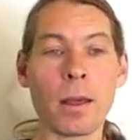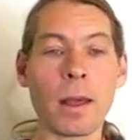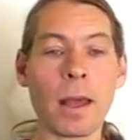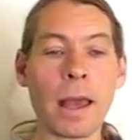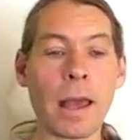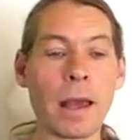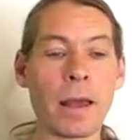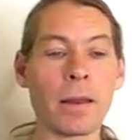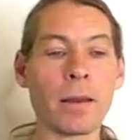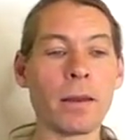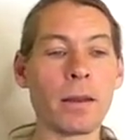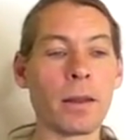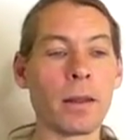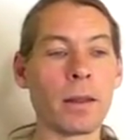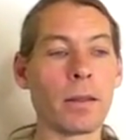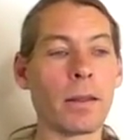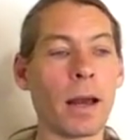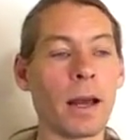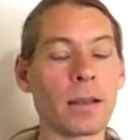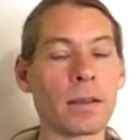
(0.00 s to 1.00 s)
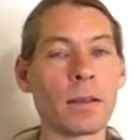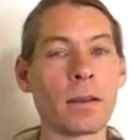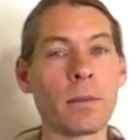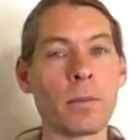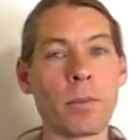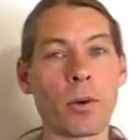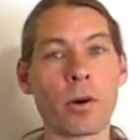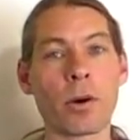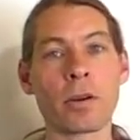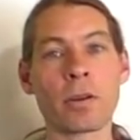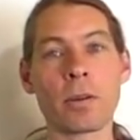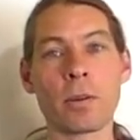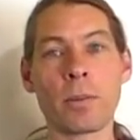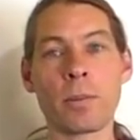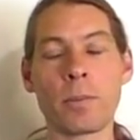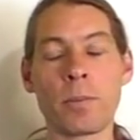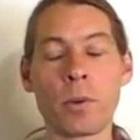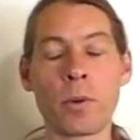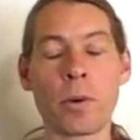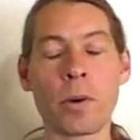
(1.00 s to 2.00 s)
And that's an
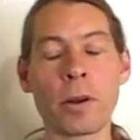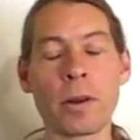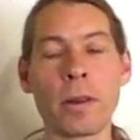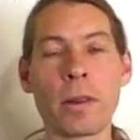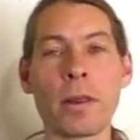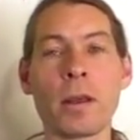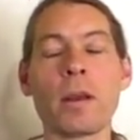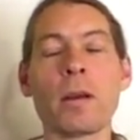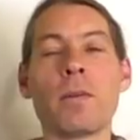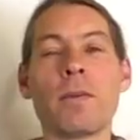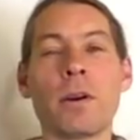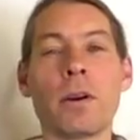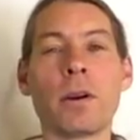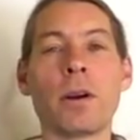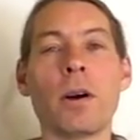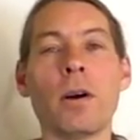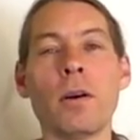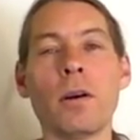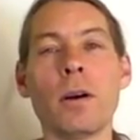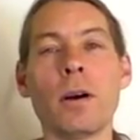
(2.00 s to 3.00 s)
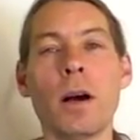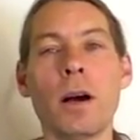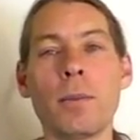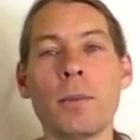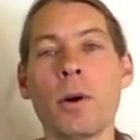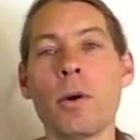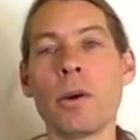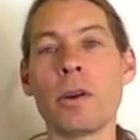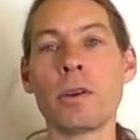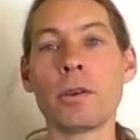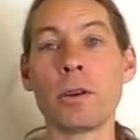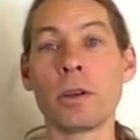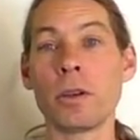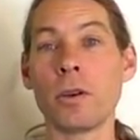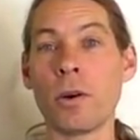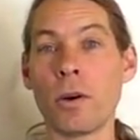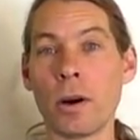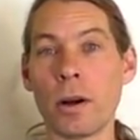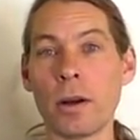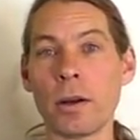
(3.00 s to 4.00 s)
important thing of Virgo. I'm going to
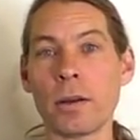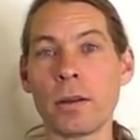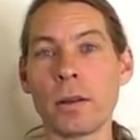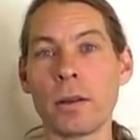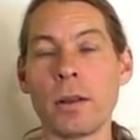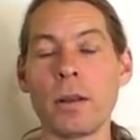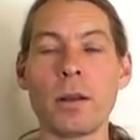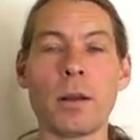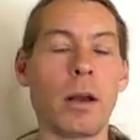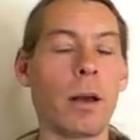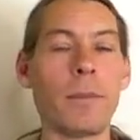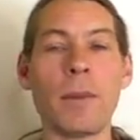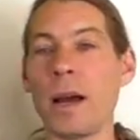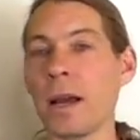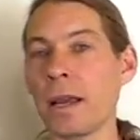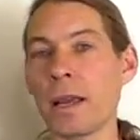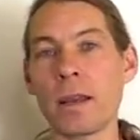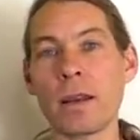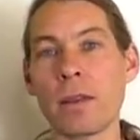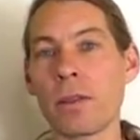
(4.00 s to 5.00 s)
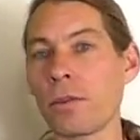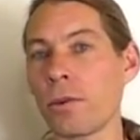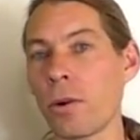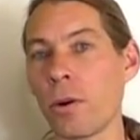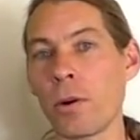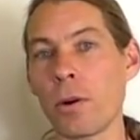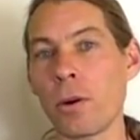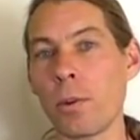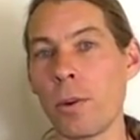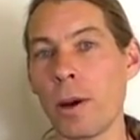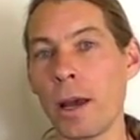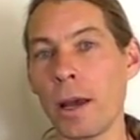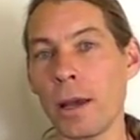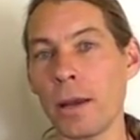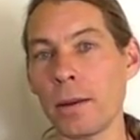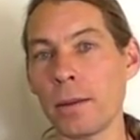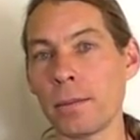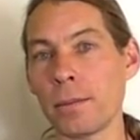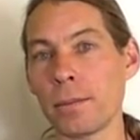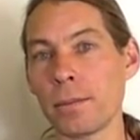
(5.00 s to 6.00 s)
ignore it. I'm not going to throw it away.
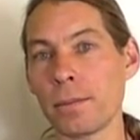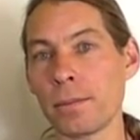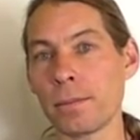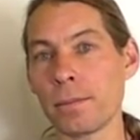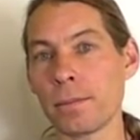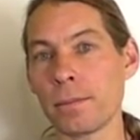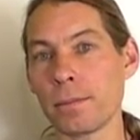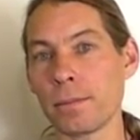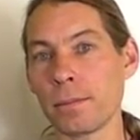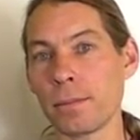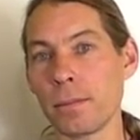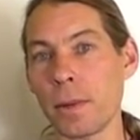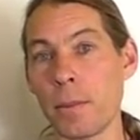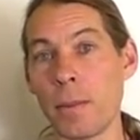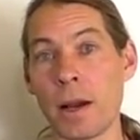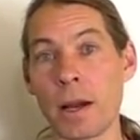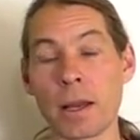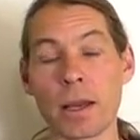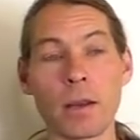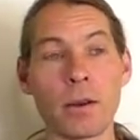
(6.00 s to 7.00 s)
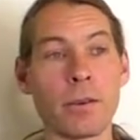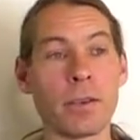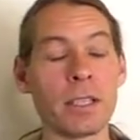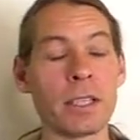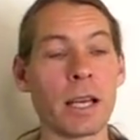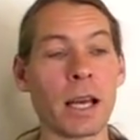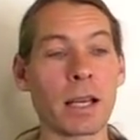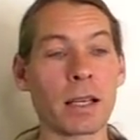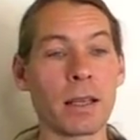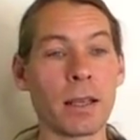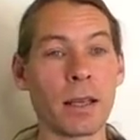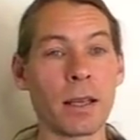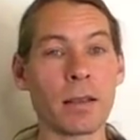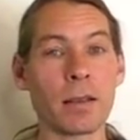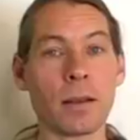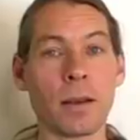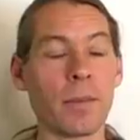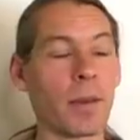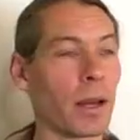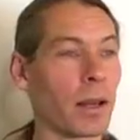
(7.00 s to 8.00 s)
I'm not going to reject it.
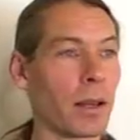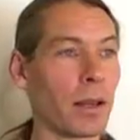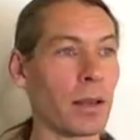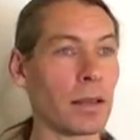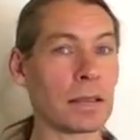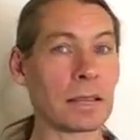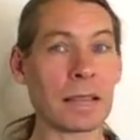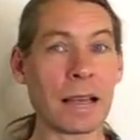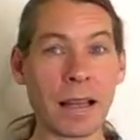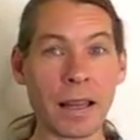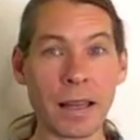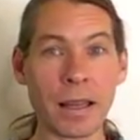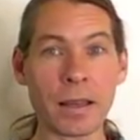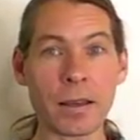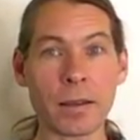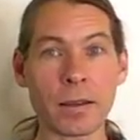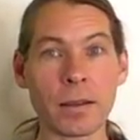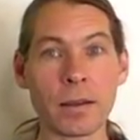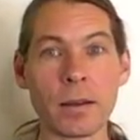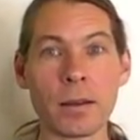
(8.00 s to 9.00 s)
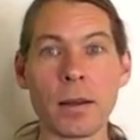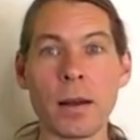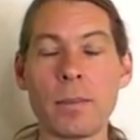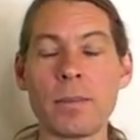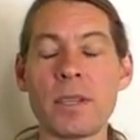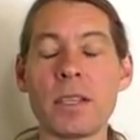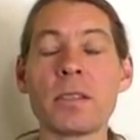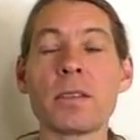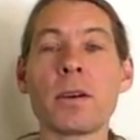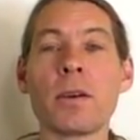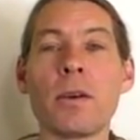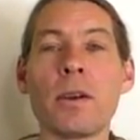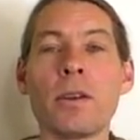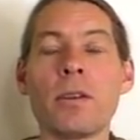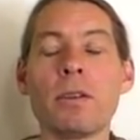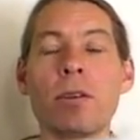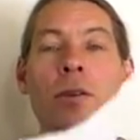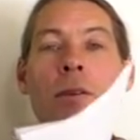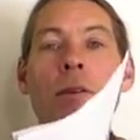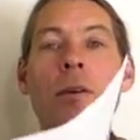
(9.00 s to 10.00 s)
I'm not going to sell it. I'm just going
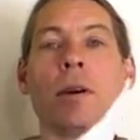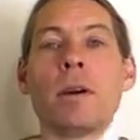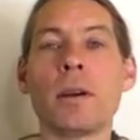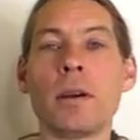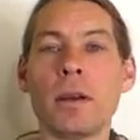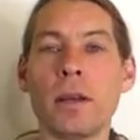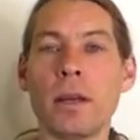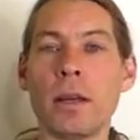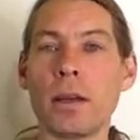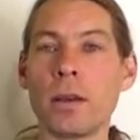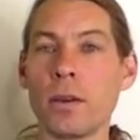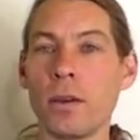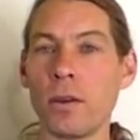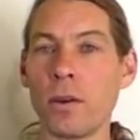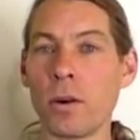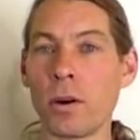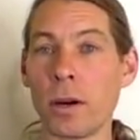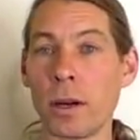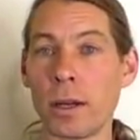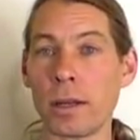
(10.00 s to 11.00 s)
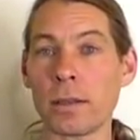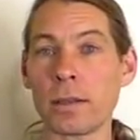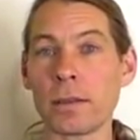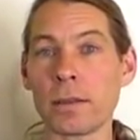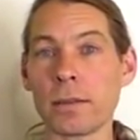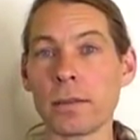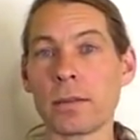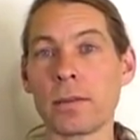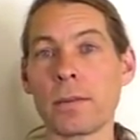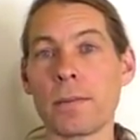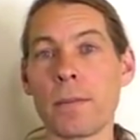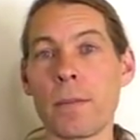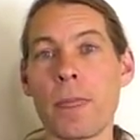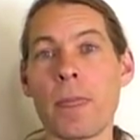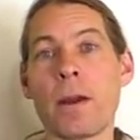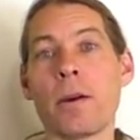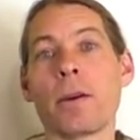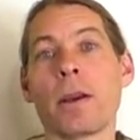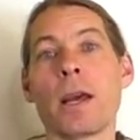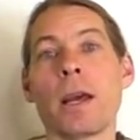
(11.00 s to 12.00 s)
to ignore it.
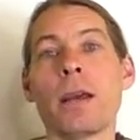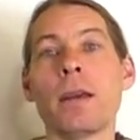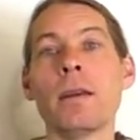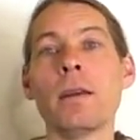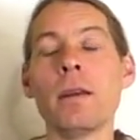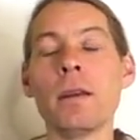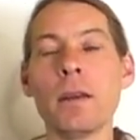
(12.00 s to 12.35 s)
Okay?